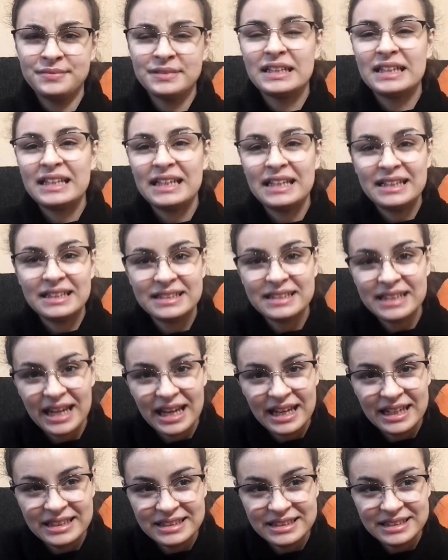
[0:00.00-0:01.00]

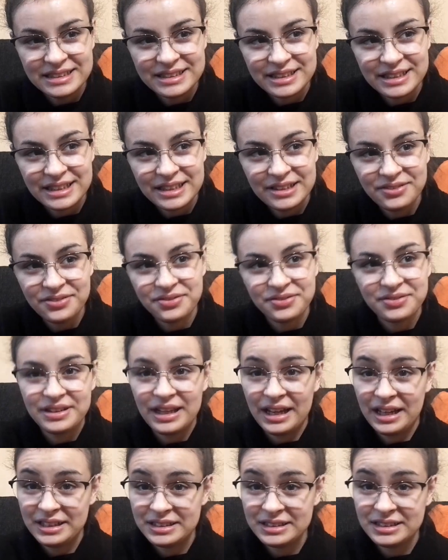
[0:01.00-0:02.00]
intense, if
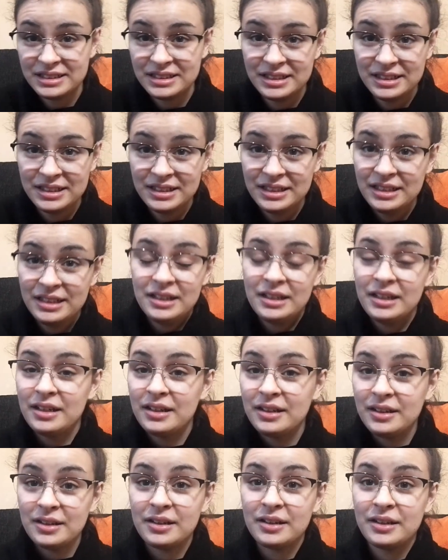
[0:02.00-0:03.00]
that's
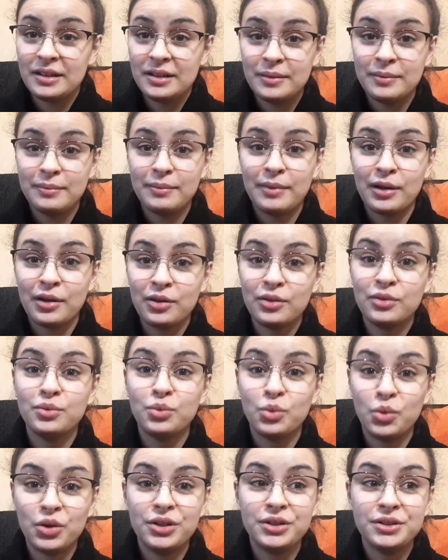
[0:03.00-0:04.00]
a good
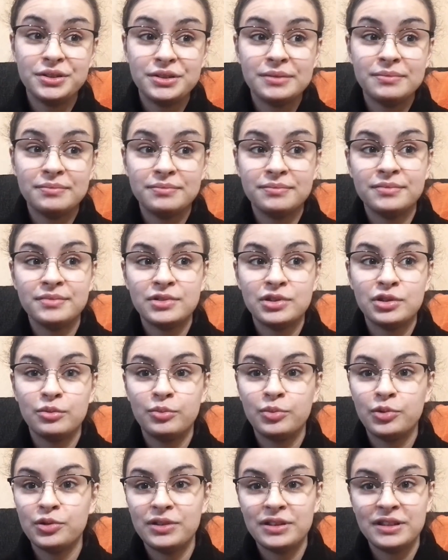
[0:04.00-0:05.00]
word to
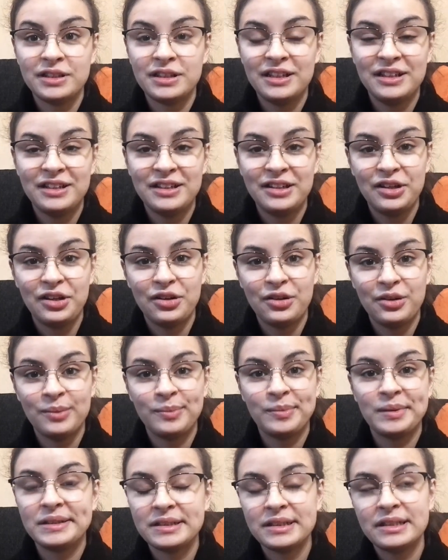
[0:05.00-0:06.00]
put in here.
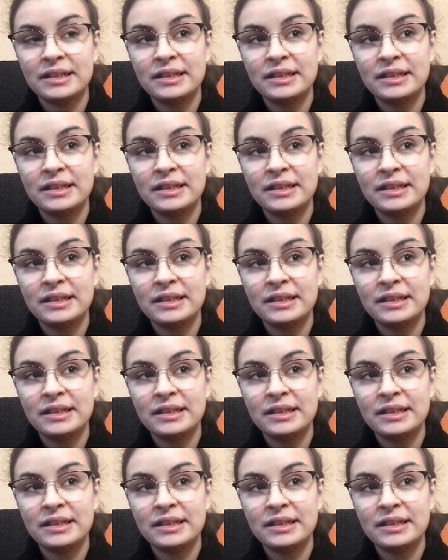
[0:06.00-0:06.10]
But